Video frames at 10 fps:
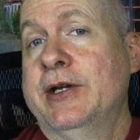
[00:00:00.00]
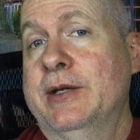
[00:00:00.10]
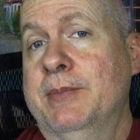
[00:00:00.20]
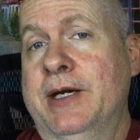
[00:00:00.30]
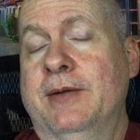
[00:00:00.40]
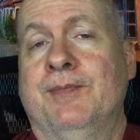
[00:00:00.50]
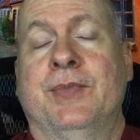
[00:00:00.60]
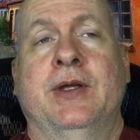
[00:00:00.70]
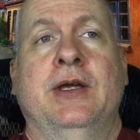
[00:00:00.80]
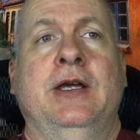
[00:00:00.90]
admit,
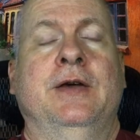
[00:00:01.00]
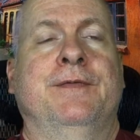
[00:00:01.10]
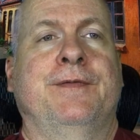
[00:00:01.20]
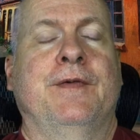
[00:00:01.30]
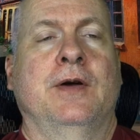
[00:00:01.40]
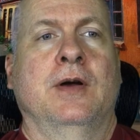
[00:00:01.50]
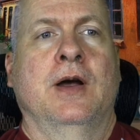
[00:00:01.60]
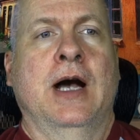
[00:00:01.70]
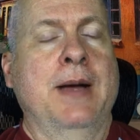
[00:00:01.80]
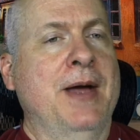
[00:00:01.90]
if
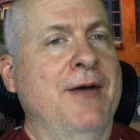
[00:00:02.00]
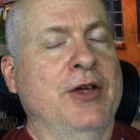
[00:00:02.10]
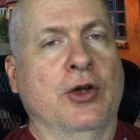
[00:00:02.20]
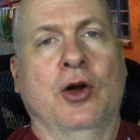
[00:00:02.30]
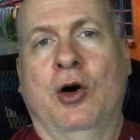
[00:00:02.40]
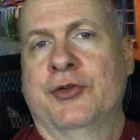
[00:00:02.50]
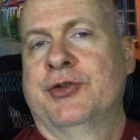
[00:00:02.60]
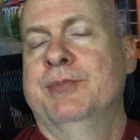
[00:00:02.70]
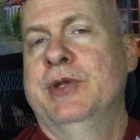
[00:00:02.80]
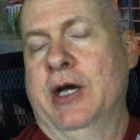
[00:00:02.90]
I'm having an
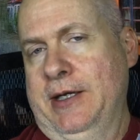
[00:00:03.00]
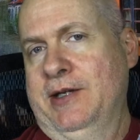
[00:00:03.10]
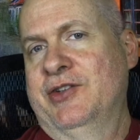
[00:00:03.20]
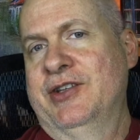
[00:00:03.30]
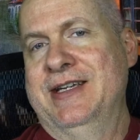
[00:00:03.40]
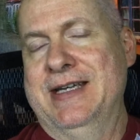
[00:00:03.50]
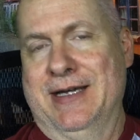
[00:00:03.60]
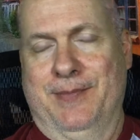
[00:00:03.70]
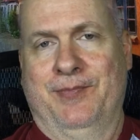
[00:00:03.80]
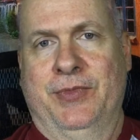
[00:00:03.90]
awesome night as a
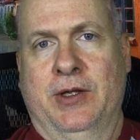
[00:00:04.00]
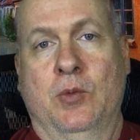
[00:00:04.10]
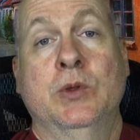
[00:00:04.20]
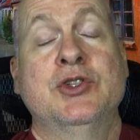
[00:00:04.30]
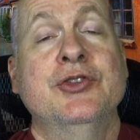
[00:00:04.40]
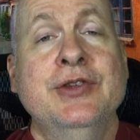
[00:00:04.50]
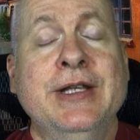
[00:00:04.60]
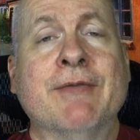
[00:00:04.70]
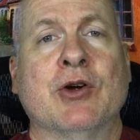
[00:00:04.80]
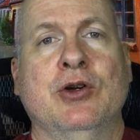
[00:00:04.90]
DM, which is
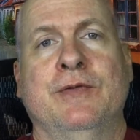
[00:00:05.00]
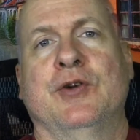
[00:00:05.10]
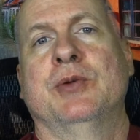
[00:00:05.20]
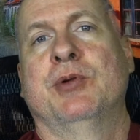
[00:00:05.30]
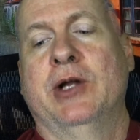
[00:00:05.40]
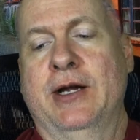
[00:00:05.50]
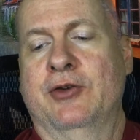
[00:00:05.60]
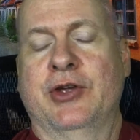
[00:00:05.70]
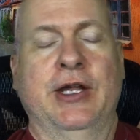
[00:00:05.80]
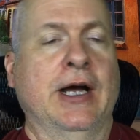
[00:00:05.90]
never good for the players,
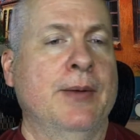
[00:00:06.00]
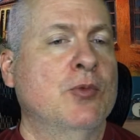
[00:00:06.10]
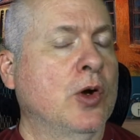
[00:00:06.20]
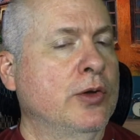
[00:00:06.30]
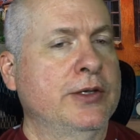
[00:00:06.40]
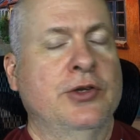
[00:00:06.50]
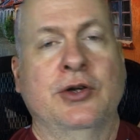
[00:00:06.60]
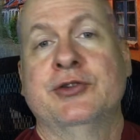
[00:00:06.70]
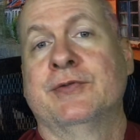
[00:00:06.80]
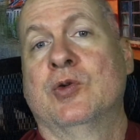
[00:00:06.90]
and I'm rolling
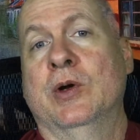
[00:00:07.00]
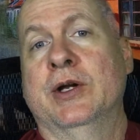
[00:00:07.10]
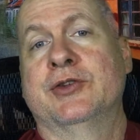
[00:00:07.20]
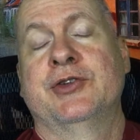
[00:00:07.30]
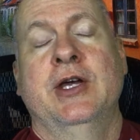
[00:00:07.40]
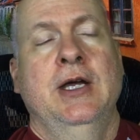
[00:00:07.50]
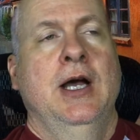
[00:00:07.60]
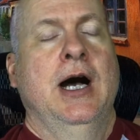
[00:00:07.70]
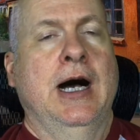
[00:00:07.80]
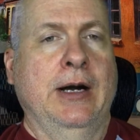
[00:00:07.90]
tons of crits,
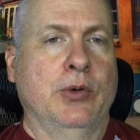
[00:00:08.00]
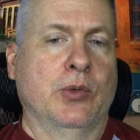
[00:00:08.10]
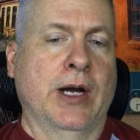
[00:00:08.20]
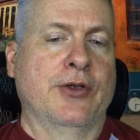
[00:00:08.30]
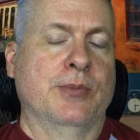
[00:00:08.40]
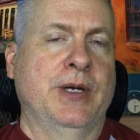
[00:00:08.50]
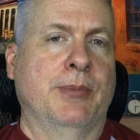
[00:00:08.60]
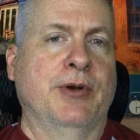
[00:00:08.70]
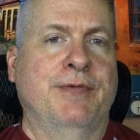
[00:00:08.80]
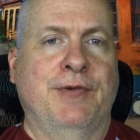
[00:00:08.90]
I would rather be able
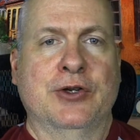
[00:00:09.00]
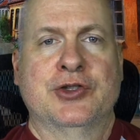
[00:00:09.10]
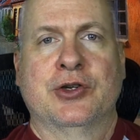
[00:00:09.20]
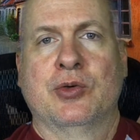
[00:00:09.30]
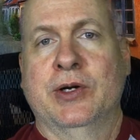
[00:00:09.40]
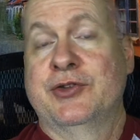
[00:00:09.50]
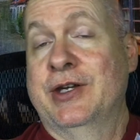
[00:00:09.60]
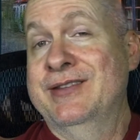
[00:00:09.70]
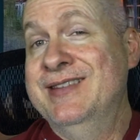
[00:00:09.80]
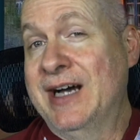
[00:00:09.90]
to fudge the crits
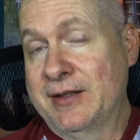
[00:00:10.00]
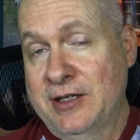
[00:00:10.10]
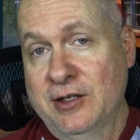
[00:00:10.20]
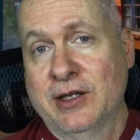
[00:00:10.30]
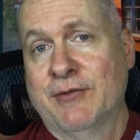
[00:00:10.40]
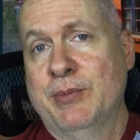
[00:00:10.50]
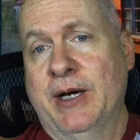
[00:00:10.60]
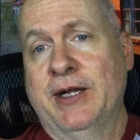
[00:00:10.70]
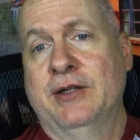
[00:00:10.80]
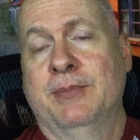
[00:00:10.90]
and not kill
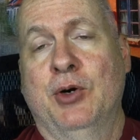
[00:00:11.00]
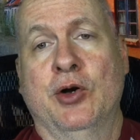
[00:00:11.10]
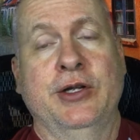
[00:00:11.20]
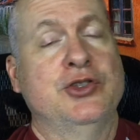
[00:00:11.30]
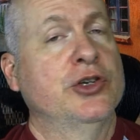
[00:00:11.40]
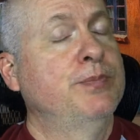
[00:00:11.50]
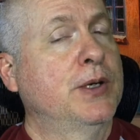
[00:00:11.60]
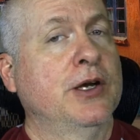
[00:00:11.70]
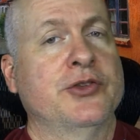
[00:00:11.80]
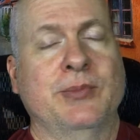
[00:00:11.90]
everybody in the party just
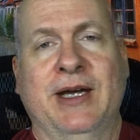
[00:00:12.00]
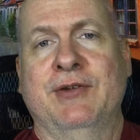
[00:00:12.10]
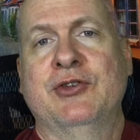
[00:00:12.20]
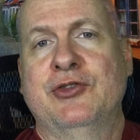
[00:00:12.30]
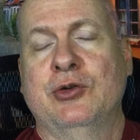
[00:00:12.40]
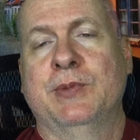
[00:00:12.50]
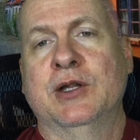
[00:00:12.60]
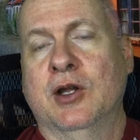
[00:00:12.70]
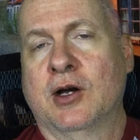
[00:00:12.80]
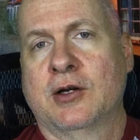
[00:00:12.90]
because I'm having stupid
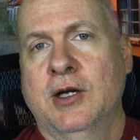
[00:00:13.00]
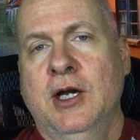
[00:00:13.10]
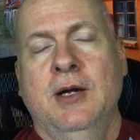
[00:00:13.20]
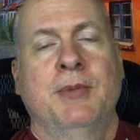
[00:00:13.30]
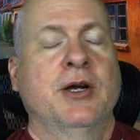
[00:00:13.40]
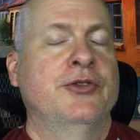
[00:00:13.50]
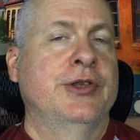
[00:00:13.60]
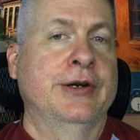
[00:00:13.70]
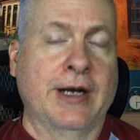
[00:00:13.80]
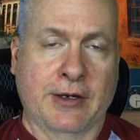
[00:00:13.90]
luck, because they're
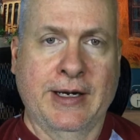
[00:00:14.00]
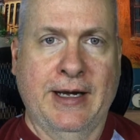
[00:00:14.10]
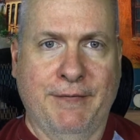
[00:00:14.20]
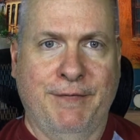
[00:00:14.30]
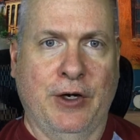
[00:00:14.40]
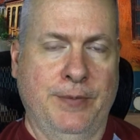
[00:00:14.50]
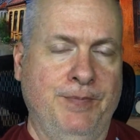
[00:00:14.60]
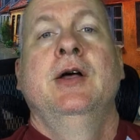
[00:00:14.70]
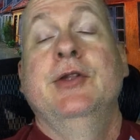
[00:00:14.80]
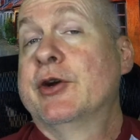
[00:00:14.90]
not going to have fun.
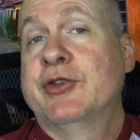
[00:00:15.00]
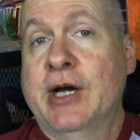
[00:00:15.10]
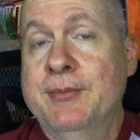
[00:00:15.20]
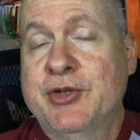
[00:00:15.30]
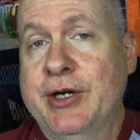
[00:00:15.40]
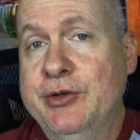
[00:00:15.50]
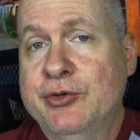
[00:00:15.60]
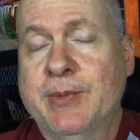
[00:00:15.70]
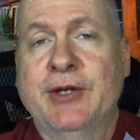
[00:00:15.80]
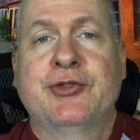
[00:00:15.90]
There are times that I use
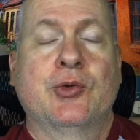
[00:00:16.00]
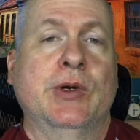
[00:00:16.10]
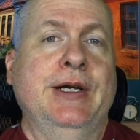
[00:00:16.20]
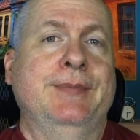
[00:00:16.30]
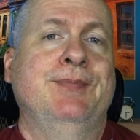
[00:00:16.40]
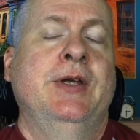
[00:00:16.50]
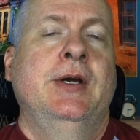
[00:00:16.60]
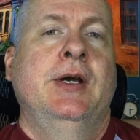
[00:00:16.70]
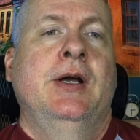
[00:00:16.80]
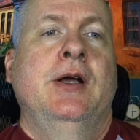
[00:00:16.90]
my screen
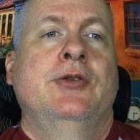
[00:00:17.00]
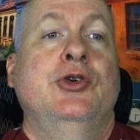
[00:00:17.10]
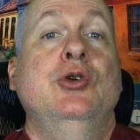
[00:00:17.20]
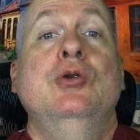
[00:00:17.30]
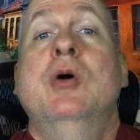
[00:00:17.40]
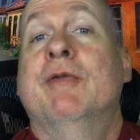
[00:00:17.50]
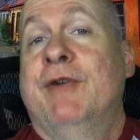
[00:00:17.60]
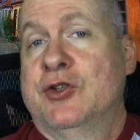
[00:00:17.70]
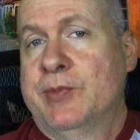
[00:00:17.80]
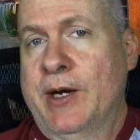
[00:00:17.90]
to
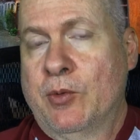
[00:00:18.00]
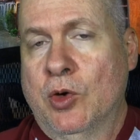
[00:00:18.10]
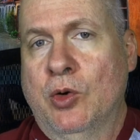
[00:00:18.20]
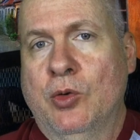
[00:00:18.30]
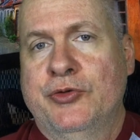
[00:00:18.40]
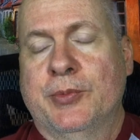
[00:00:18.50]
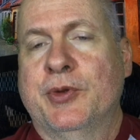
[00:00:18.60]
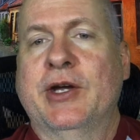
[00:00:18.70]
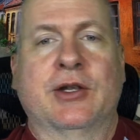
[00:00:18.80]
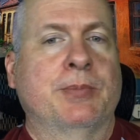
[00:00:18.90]
fudge my rolls to
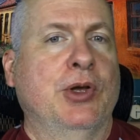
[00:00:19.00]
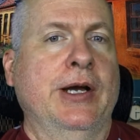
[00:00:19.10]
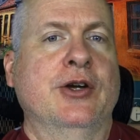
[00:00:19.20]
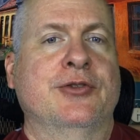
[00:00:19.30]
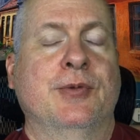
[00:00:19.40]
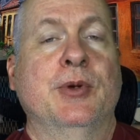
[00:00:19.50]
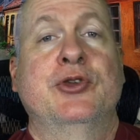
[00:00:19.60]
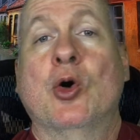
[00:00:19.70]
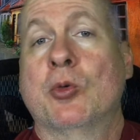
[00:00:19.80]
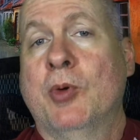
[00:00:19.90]
protect the players from a
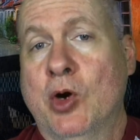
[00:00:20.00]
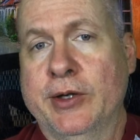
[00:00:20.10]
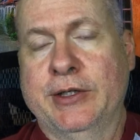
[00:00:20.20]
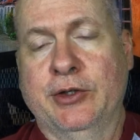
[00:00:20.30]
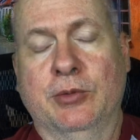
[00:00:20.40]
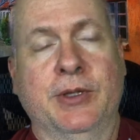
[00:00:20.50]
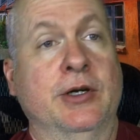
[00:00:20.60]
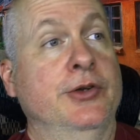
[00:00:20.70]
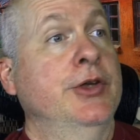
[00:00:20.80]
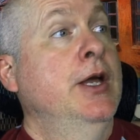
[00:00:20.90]
total party kill,
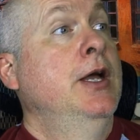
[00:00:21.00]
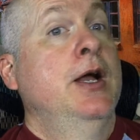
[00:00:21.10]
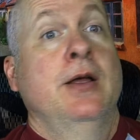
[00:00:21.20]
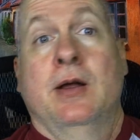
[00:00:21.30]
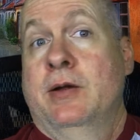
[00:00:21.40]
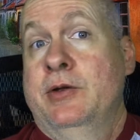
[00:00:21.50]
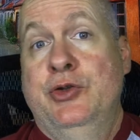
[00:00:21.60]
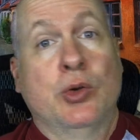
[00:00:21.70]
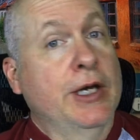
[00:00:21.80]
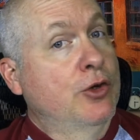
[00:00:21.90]
because
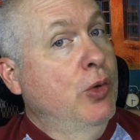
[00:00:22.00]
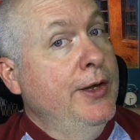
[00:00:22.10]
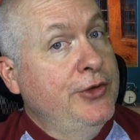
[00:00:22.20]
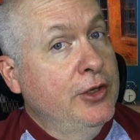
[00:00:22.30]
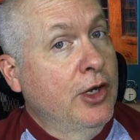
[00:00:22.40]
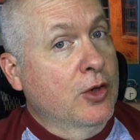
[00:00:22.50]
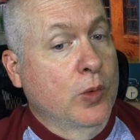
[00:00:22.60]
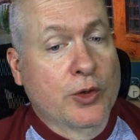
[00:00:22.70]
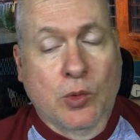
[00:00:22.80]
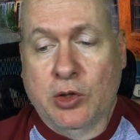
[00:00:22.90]
you'll get crazy luck where
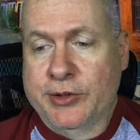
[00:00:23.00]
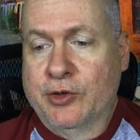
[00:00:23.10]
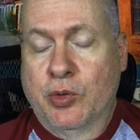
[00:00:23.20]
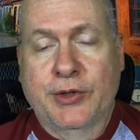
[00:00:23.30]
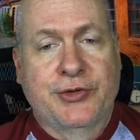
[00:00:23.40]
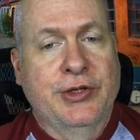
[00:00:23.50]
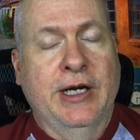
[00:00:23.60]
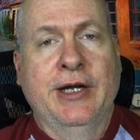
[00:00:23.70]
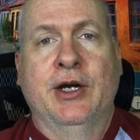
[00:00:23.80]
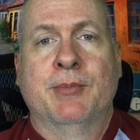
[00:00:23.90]
you're rolling crits and
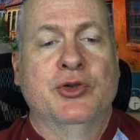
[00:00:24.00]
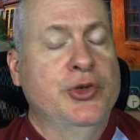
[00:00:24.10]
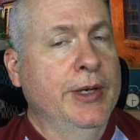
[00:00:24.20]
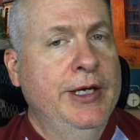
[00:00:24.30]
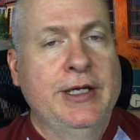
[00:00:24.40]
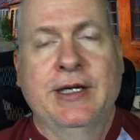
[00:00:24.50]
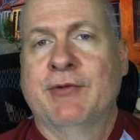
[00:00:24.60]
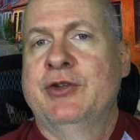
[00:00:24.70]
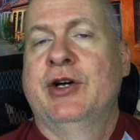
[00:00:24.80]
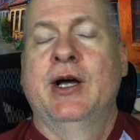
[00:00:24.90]
high numbers, you're hitting every
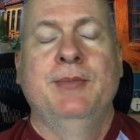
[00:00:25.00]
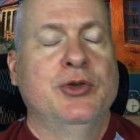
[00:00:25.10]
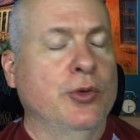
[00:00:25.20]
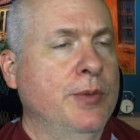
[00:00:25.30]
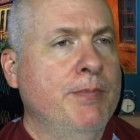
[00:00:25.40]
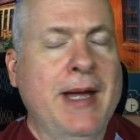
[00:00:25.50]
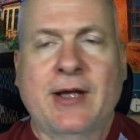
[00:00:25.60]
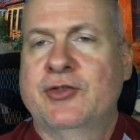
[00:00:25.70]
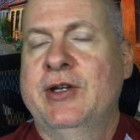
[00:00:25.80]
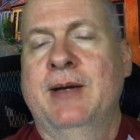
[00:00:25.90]
time, you're doing
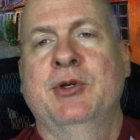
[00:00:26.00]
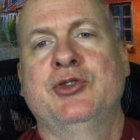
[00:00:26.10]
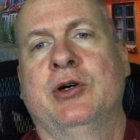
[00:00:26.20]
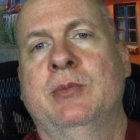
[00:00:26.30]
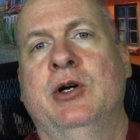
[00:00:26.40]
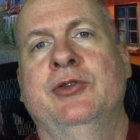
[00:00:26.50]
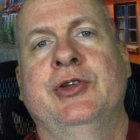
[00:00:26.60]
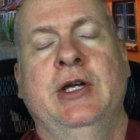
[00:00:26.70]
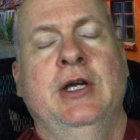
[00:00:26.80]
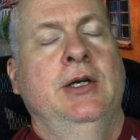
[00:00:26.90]
max damage almost,
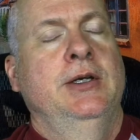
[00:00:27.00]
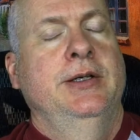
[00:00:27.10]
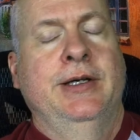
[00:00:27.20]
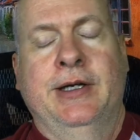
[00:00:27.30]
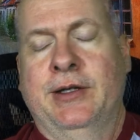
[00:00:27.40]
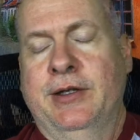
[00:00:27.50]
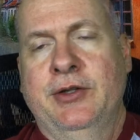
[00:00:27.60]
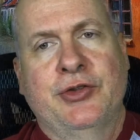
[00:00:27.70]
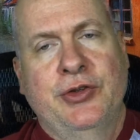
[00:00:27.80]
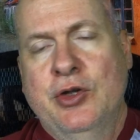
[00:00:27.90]
and
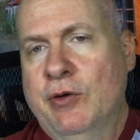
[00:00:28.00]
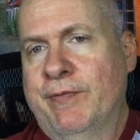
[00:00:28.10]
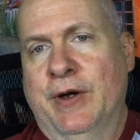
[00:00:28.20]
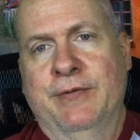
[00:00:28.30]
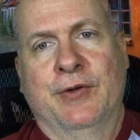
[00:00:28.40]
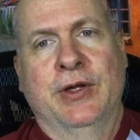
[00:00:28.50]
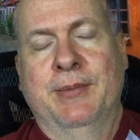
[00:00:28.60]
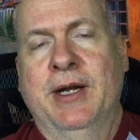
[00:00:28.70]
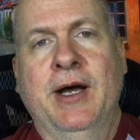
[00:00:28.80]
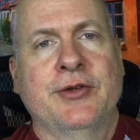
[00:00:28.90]
it's no fun for them.
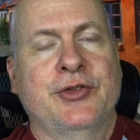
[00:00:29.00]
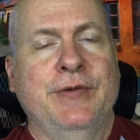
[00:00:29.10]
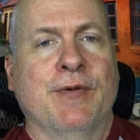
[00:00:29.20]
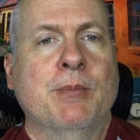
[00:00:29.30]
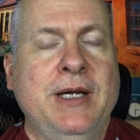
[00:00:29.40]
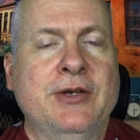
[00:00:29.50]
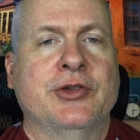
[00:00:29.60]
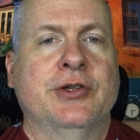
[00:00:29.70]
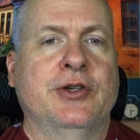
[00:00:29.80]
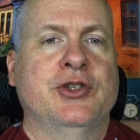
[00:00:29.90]
And honestly, for me as a
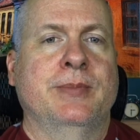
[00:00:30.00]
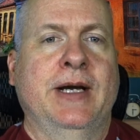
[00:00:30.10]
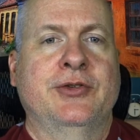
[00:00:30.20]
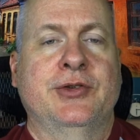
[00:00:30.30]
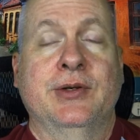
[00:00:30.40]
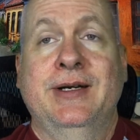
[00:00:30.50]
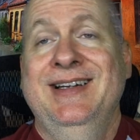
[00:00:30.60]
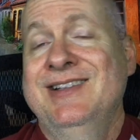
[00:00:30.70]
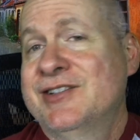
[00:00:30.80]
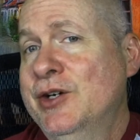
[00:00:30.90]
dungeon master,
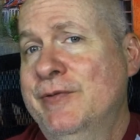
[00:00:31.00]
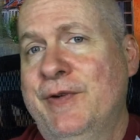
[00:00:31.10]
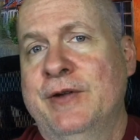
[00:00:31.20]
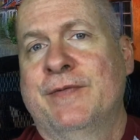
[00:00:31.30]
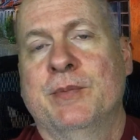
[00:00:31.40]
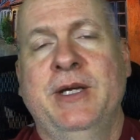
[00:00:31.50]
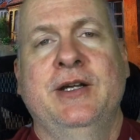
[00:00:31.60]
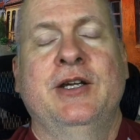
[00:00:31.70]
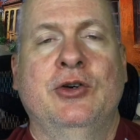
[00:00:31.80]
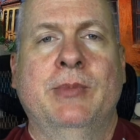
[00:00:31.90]
it's no fun for me to
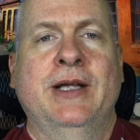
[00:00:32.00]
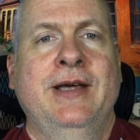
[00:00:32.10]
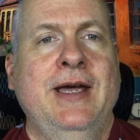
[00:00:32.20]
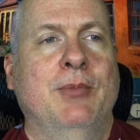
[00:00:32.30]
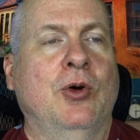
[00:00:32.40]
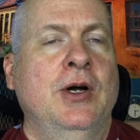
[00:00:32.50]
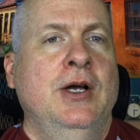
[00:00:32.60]
kill my table.